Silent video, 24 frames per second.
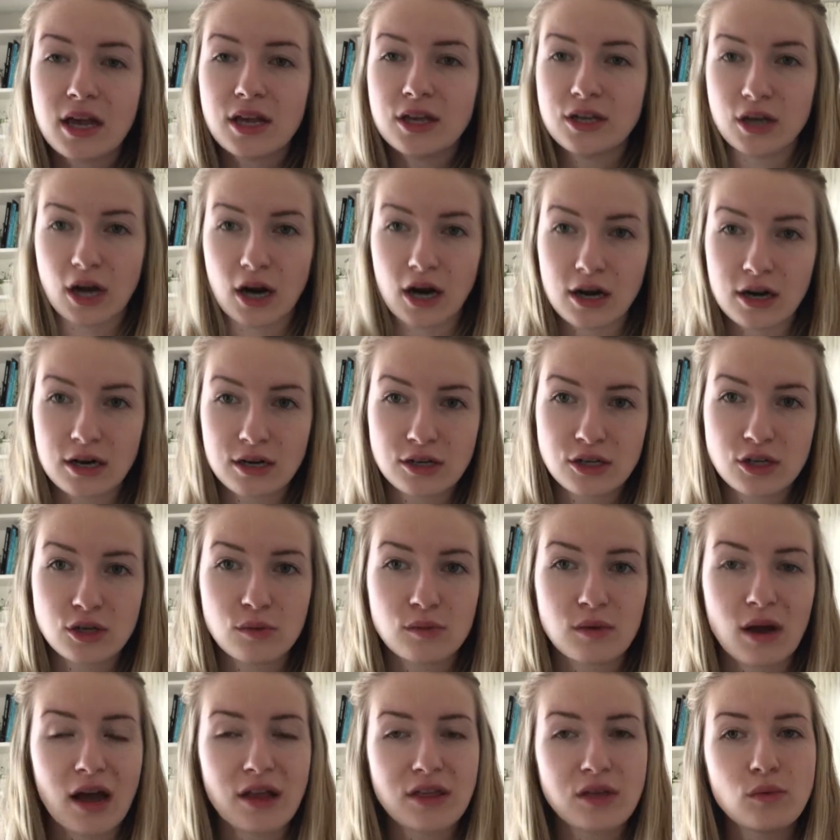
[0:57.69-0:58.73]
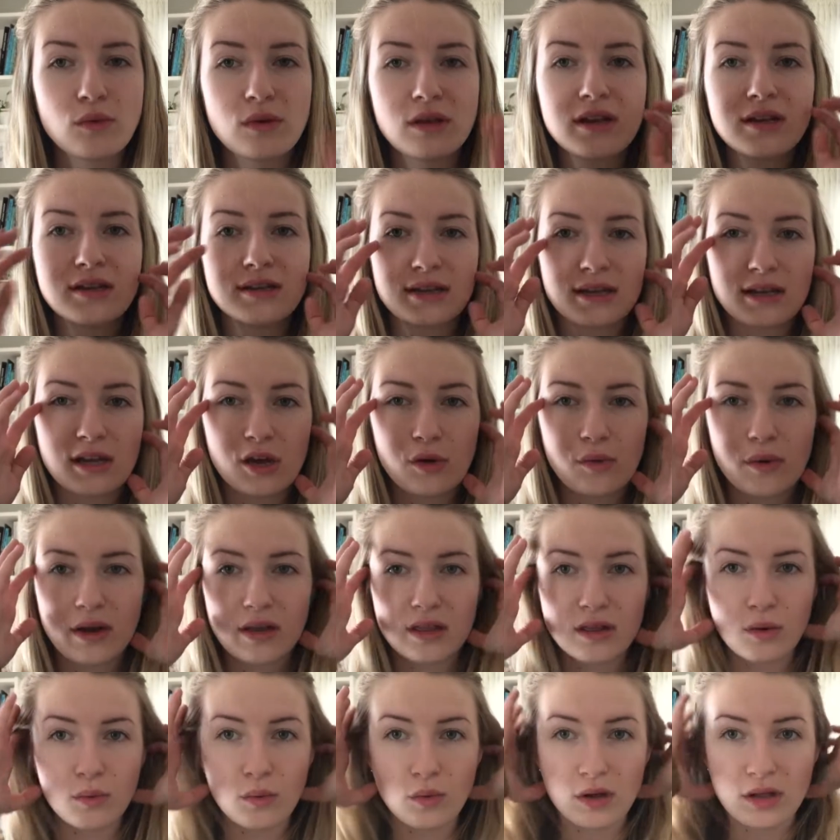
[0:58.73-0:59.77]
yarn, so not the Woolies Thick and
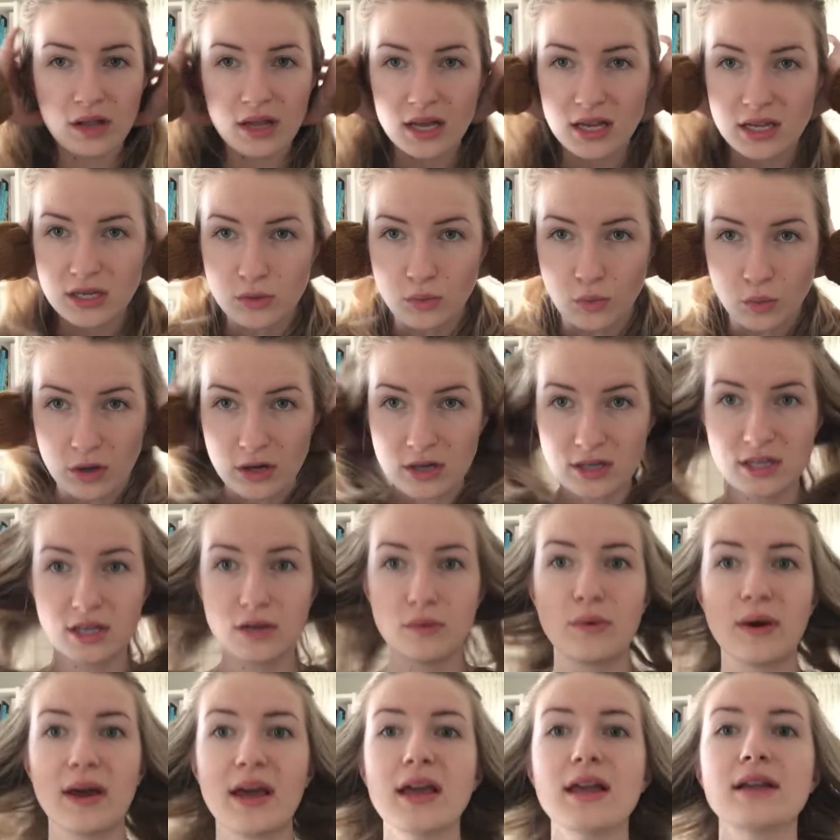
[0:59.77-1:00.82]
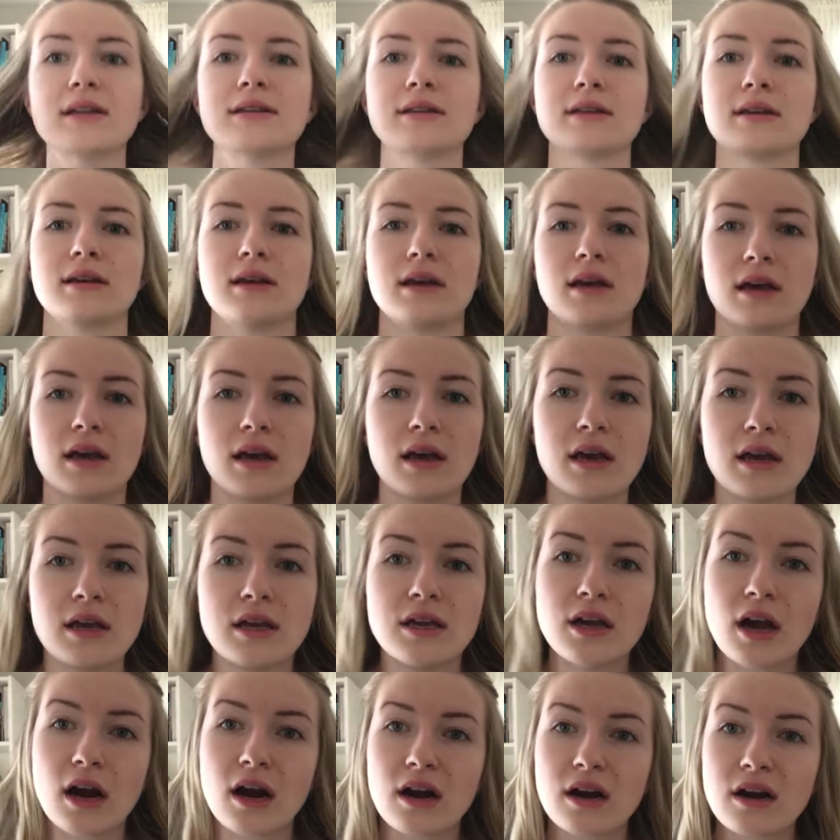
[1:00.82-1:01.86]
Quick, the Woolies worsted weight
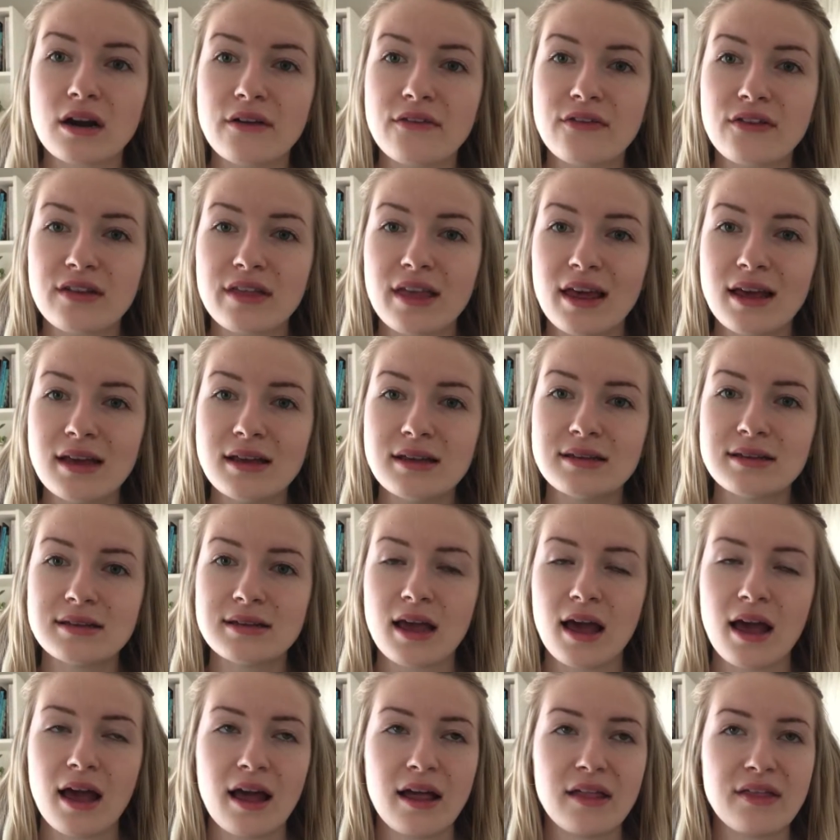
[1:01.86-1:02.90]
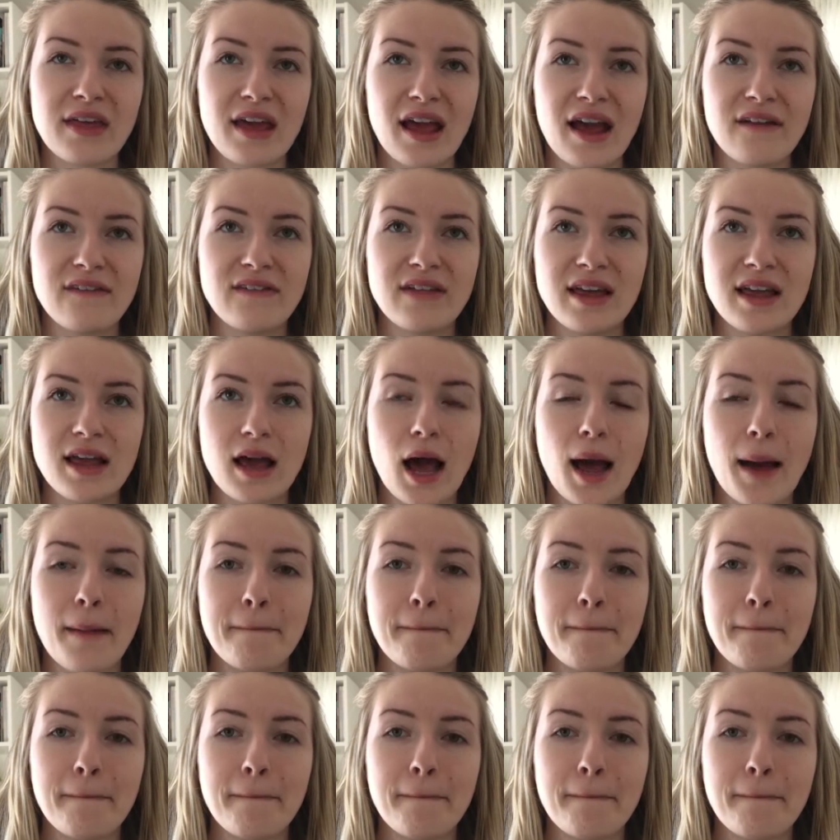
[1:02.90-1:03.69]
yarn for this. They have like a